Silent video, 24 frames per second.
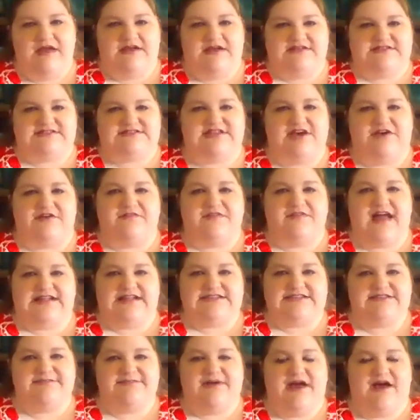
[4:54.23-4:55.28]
So
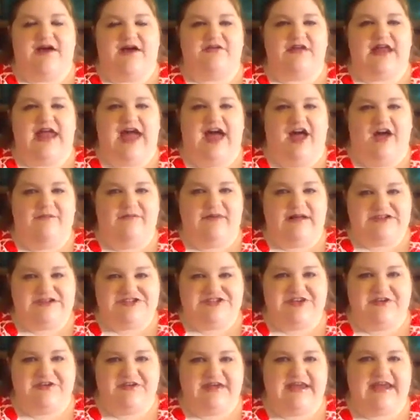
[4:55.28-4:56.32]
that's about how much
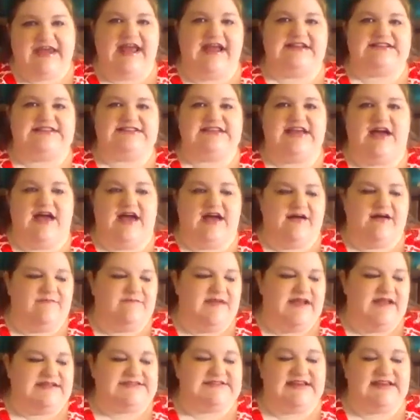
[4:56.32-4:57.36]
you'll get
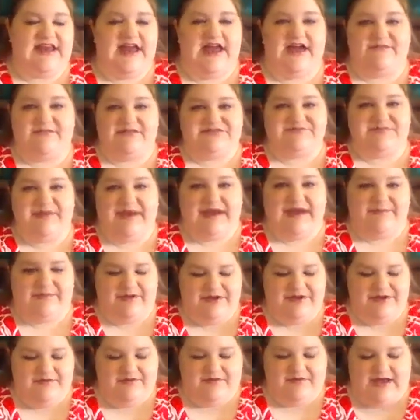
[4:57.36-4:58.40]
based on how much paper
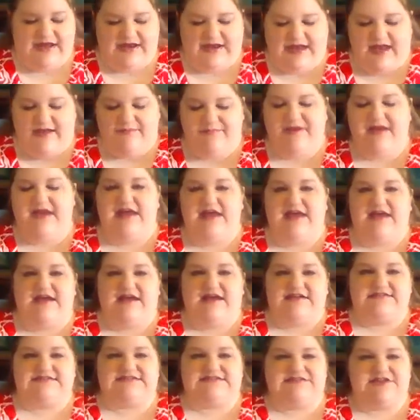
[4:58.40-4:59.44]
you cut up.
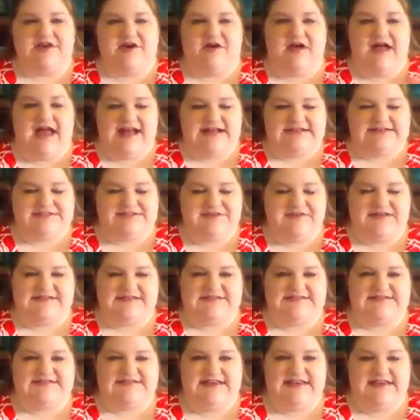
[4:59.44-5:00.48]
And so as you can
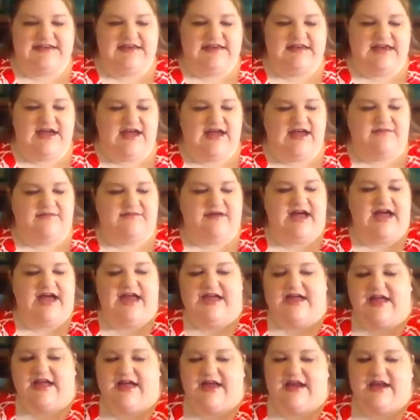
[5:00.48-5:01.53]
see,
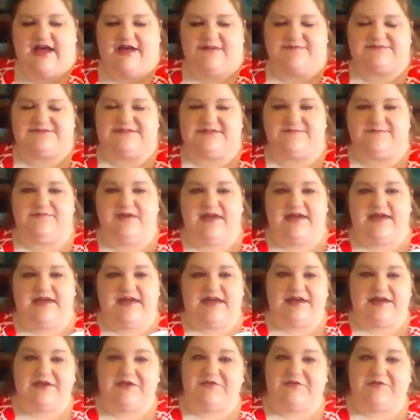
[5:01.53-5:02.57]
I cut up some pink
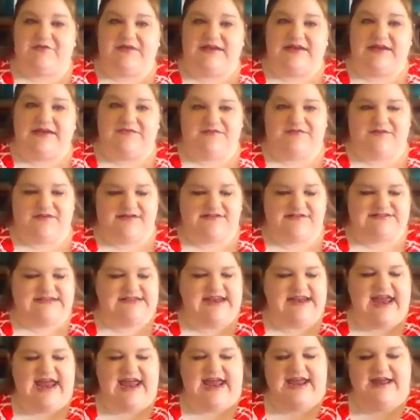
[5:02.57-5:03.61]
and green for
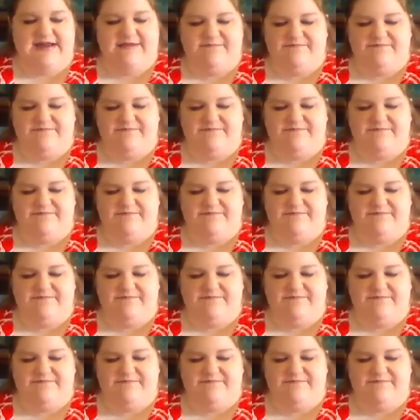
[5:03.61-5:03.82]
today.